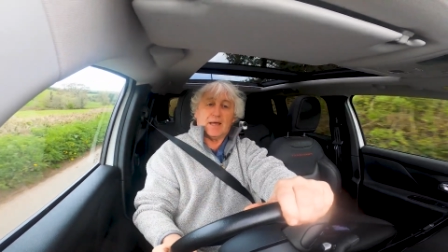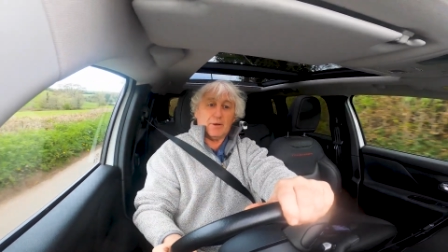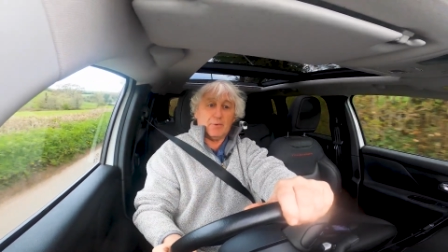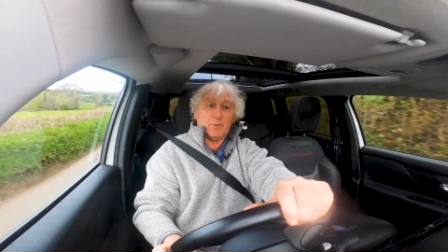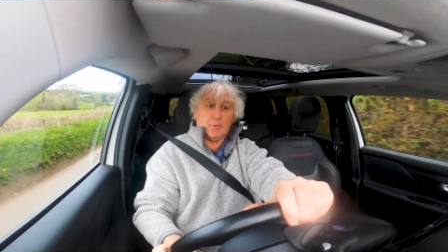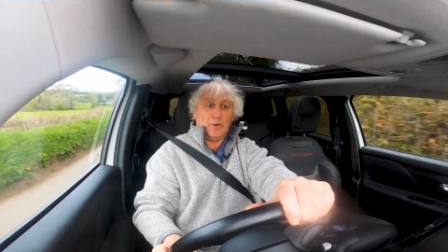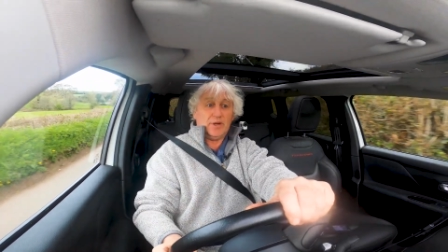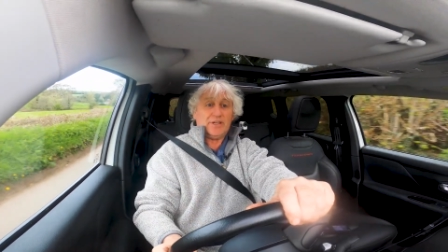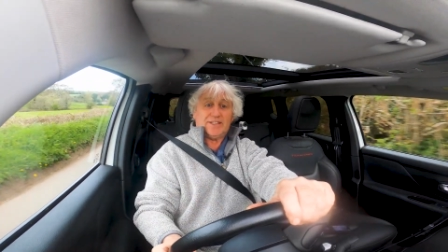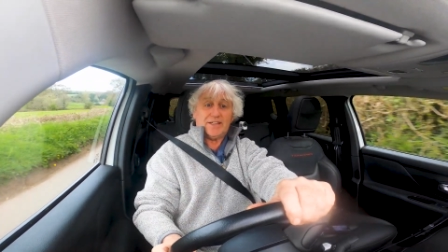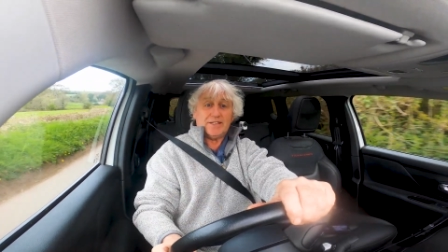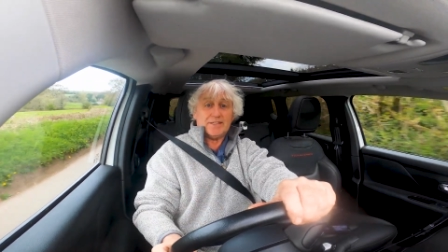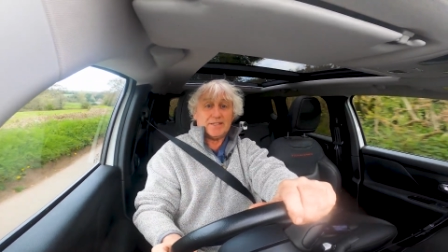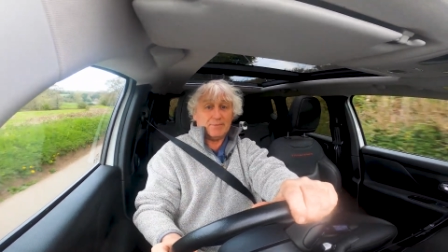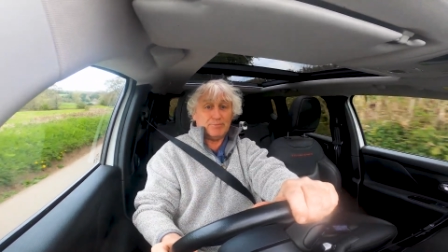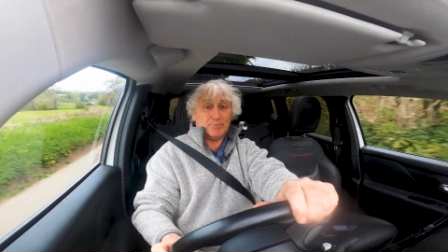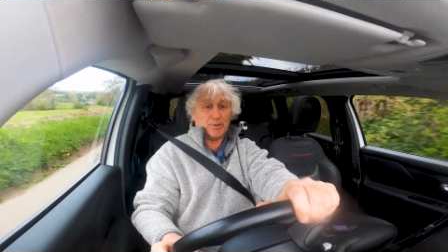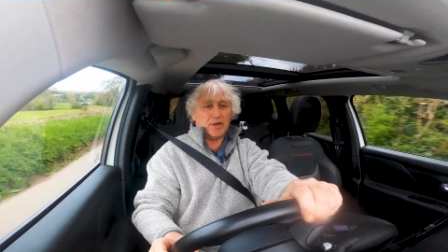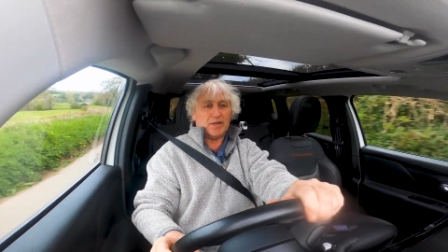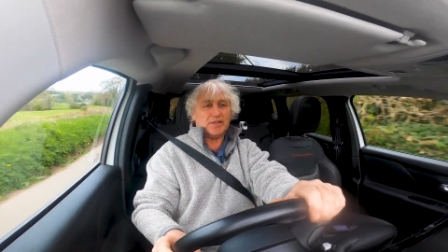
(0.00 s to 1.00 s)
which is
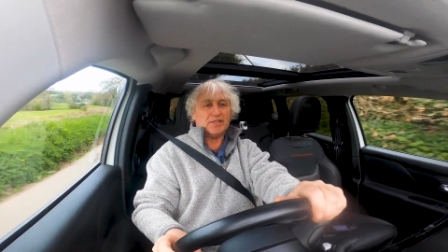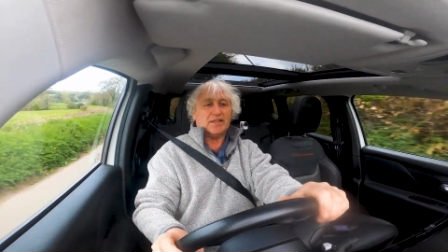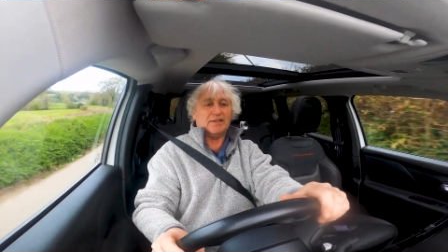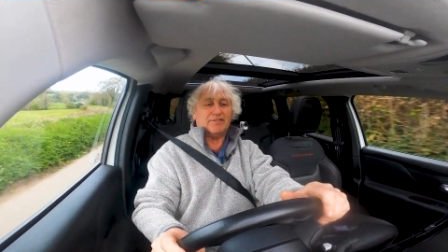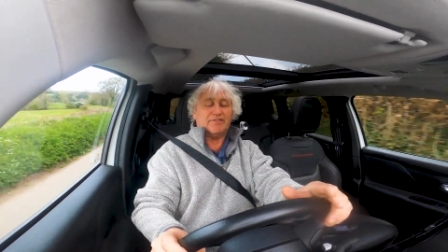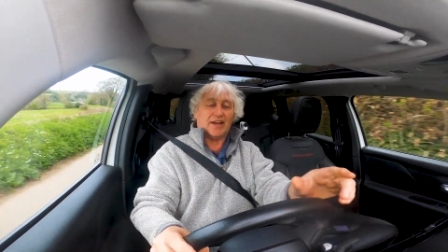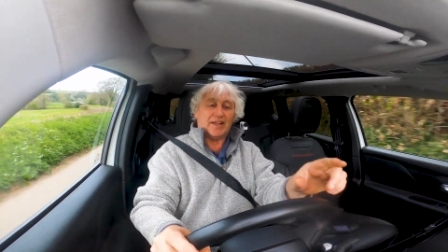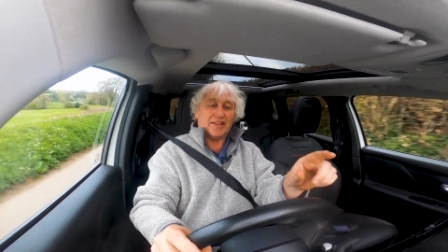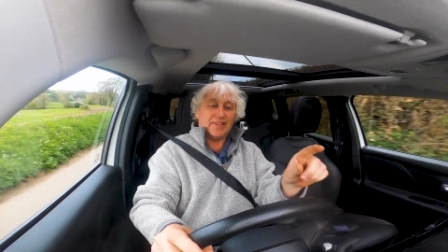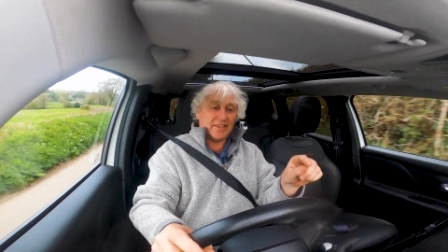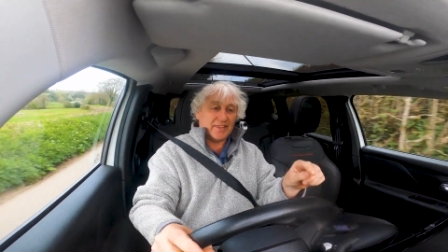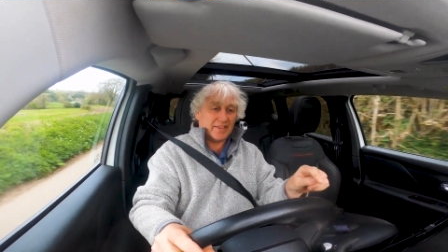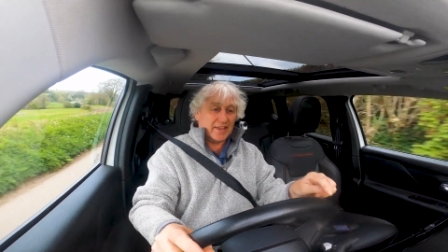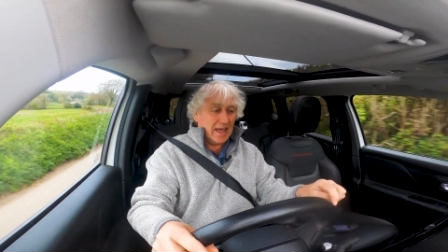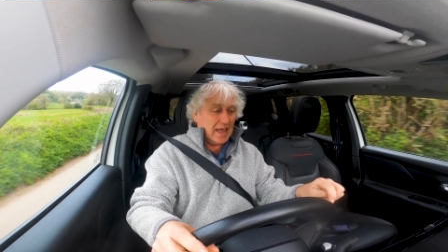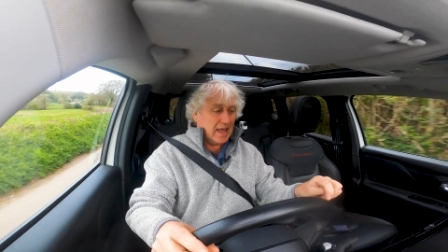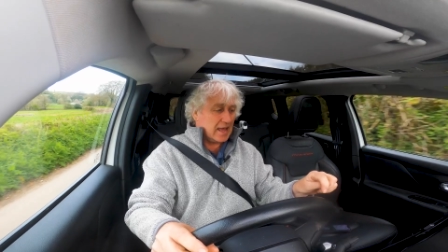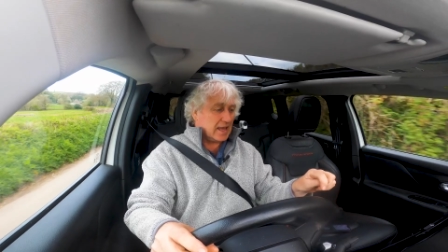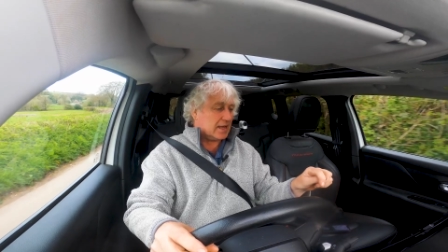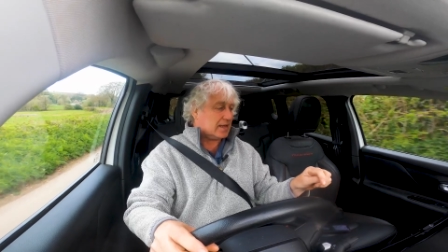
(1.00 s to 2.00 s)
impressive. And
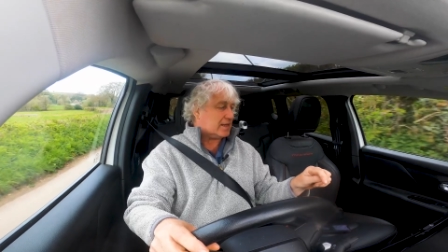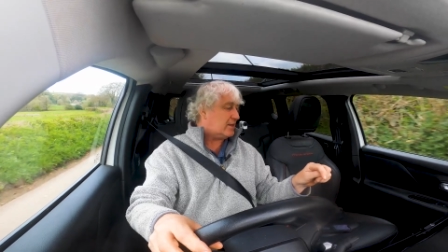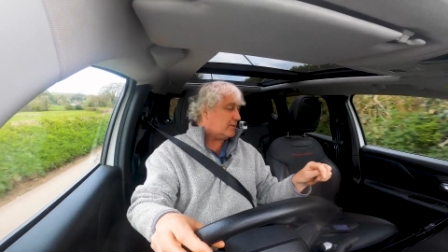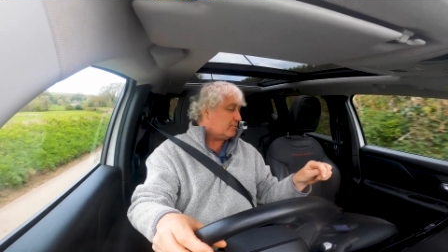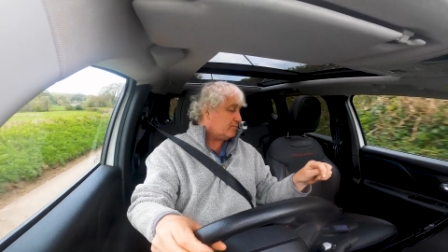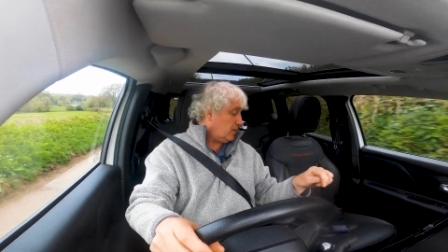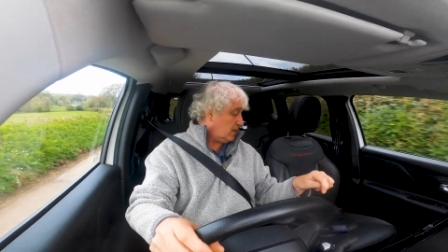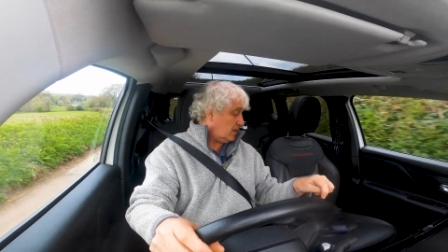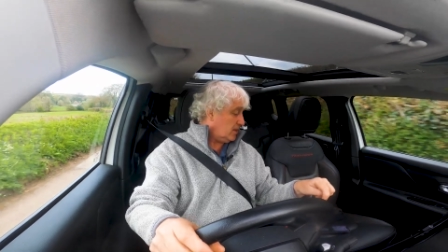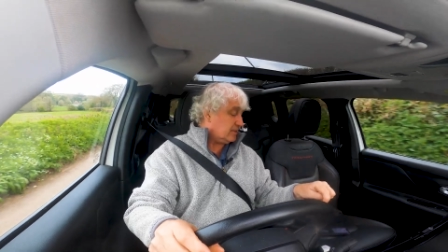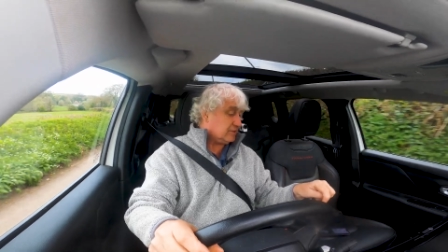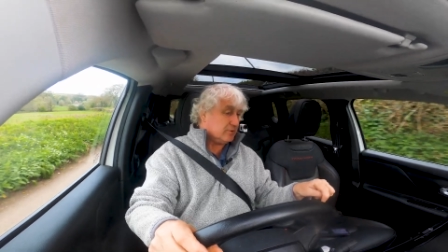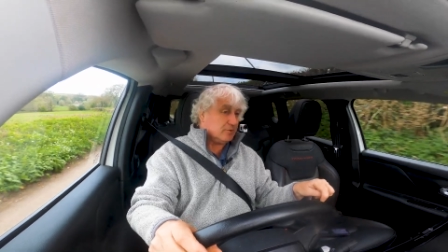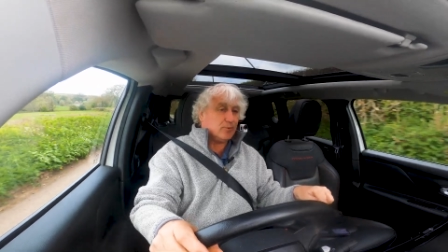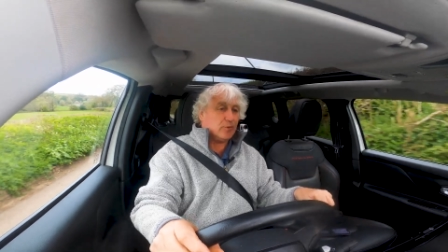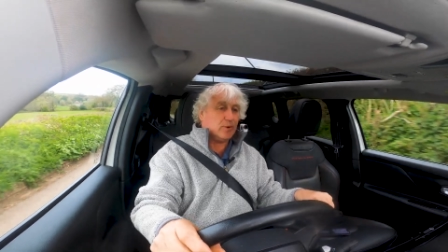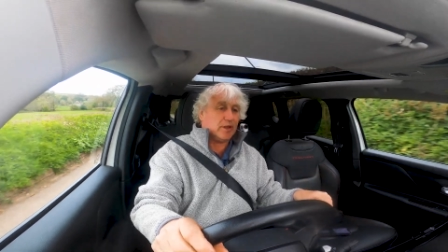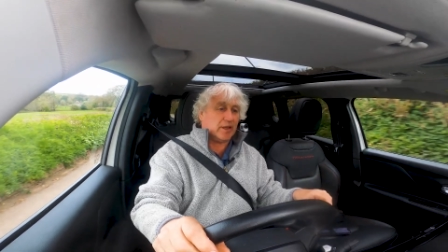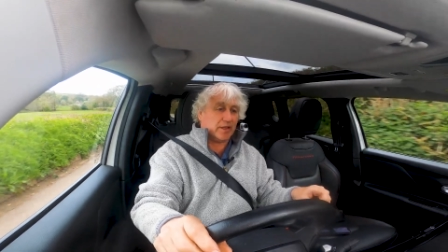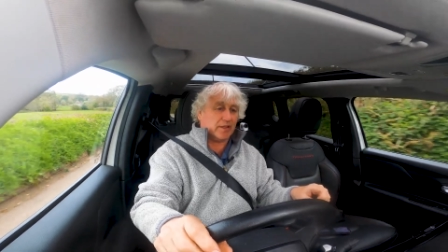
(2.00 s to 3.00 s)
that, combined
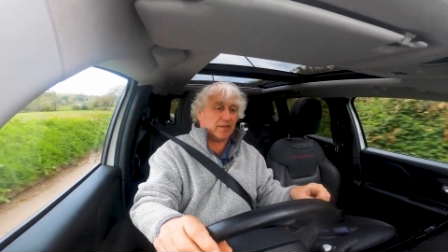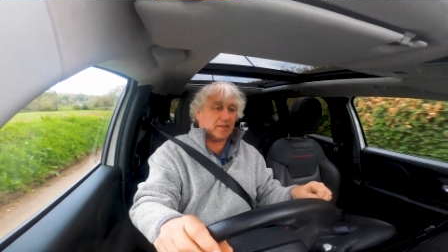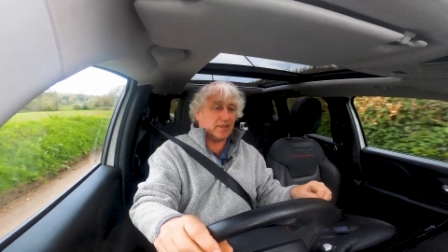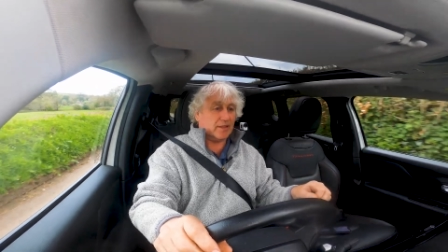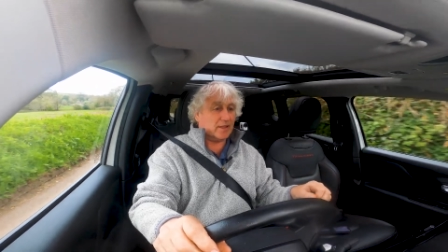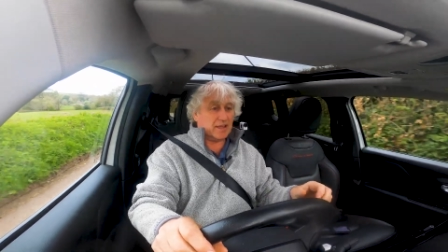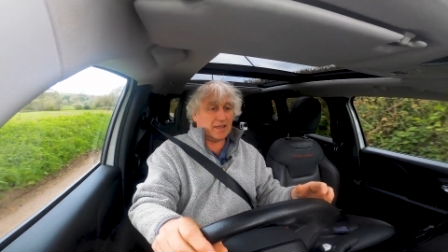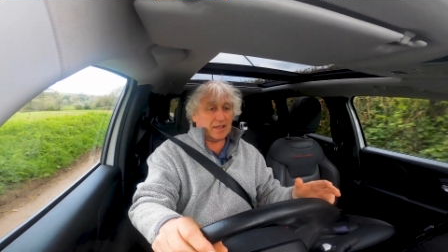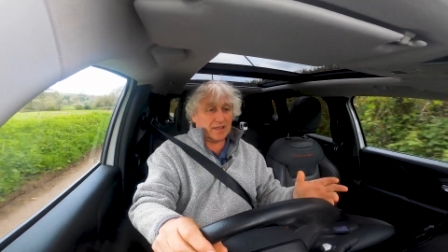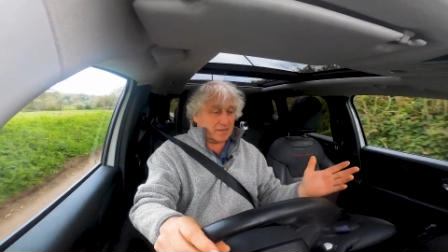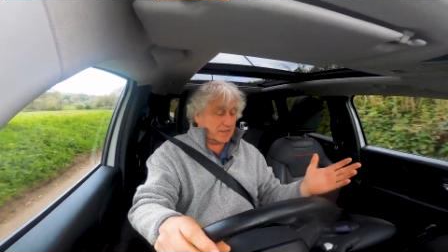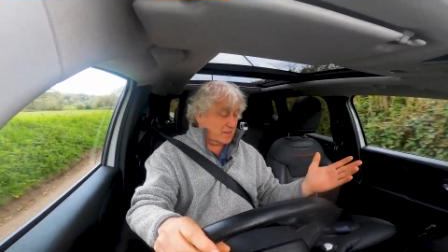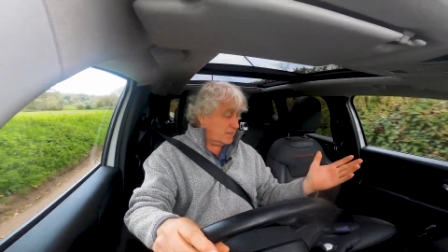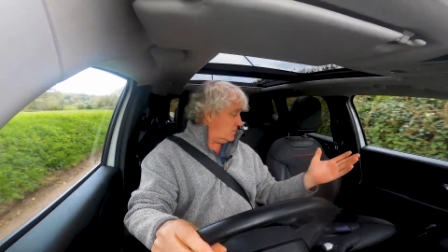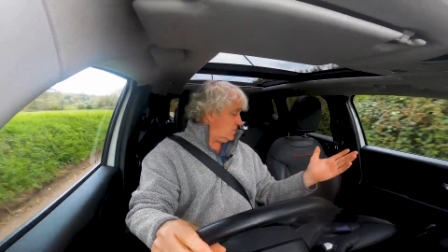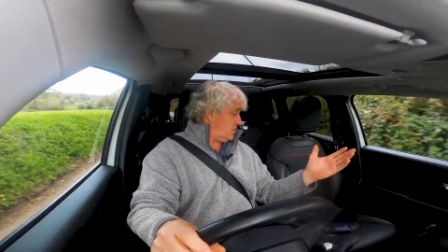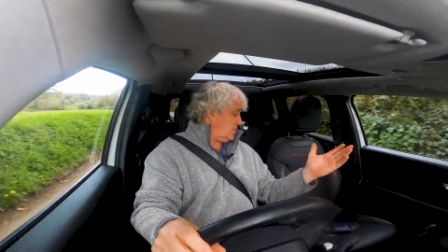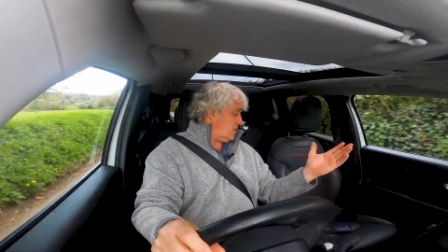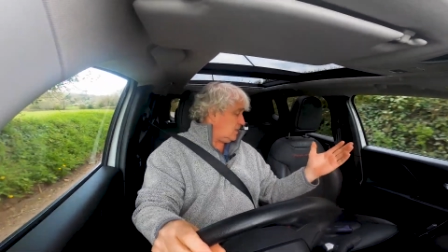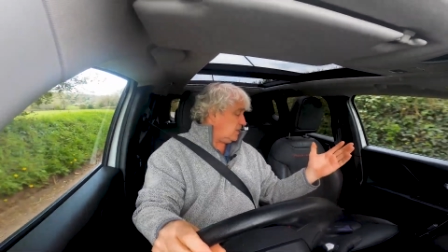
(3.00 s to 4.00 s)
with
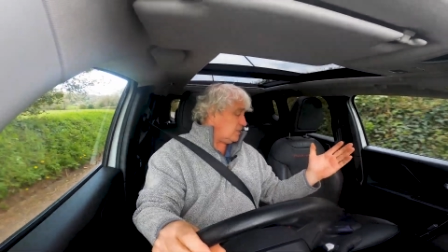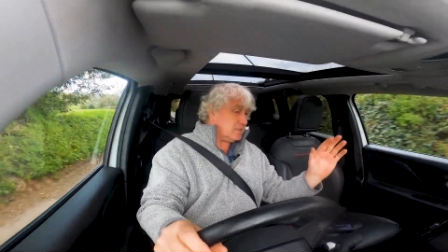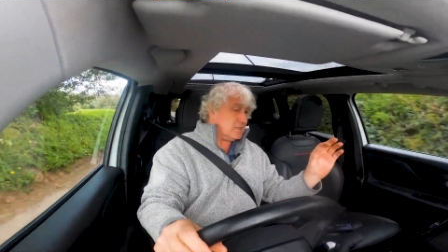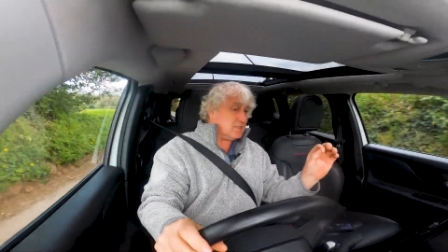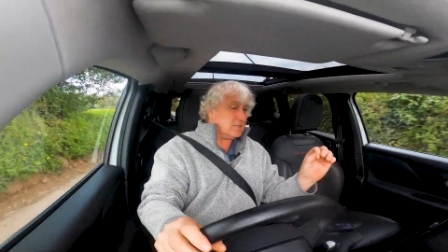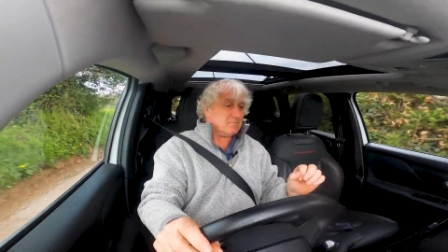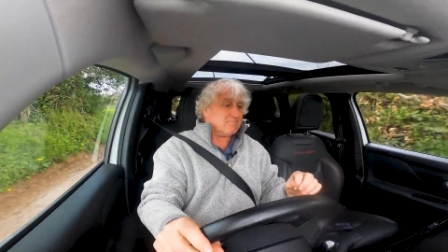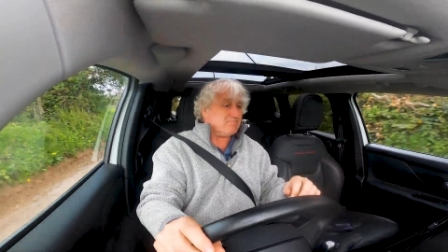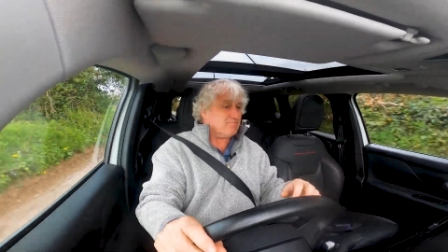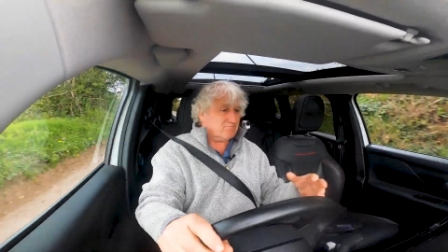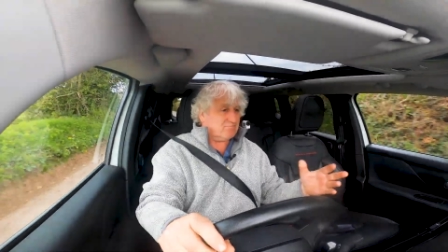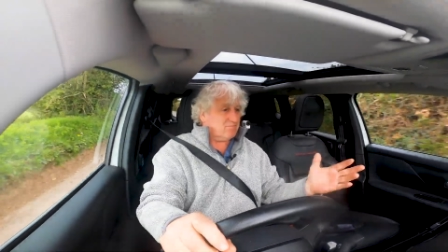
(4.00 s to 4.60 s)
these seats,